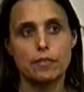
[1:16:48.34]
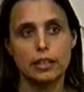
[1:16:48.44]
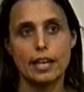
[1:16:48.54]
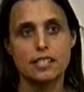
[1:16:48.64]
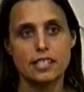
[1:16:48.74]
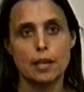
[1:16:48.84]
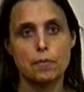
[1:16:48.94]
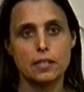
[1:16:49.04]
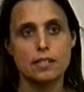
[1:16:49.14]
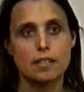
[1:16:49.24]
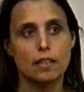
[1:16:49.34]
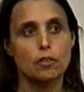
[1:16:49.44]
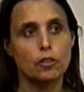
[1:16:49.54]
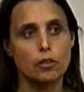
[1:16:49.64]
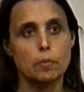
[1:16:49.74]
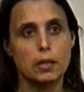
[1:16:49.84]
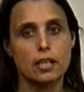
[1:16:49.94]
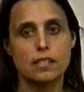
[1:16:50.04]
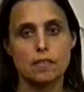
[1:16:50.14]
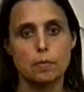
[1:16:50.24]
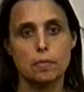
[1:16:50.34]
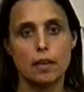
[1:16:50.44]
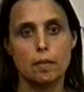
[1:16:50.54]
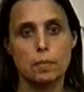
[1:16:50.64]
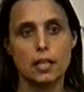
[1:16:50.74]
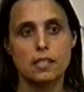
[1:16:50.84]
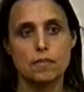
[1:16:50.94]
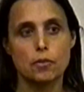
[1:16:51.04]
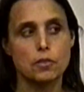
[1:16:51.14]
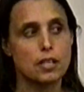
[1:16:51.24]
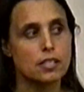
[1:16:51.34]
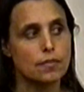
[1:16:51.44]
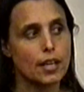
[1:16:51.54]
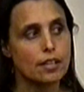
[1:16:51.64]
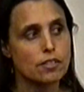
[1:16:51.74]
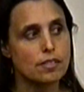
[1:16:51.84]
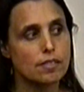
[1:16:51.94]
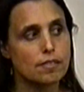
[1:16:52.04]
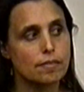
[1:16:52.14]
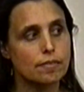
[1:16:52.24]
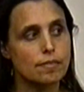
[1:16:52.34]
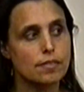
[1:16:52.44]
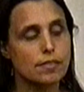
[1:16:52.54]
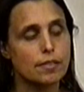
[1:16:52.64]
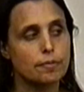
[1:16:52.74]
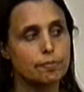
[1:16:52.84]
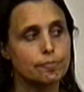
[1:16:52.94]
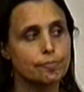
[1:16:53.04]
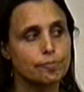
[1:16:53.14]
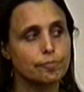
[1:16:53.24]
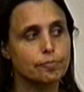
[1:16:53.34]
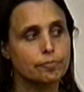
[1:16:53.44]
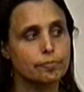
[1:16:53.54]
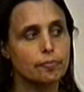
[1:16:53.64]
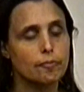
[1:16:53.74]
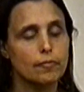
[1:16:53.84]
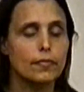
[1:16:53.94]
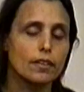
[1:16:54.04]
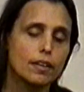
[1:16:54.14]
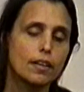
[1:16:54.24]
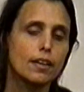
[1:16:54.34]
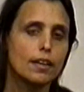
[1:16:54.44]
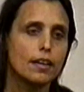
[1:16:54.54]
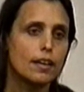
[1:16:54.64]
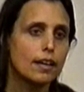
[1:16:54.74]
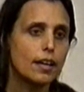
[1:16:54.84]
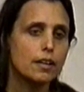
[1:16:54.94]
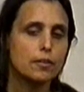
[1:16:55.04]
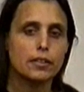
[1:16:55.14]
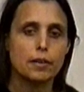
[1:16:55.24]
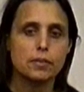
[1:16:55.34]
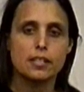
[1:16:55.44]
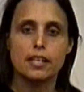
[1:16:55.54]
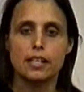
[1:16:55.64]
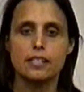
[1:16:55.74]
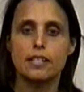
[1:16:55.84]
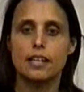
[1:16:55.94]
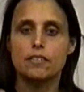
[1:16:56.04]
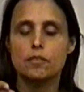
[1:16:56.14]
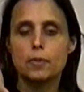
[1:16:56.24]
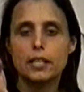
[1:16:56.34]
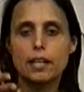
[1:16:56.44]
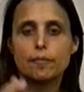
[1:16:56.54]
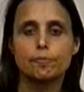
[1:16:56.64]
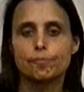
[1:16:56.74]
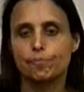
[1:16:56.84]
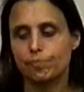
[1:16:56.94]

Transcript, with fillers: have a landscape that does not look good because of, because of those kinds of actions. I know if that was not an easy answer, but yeah.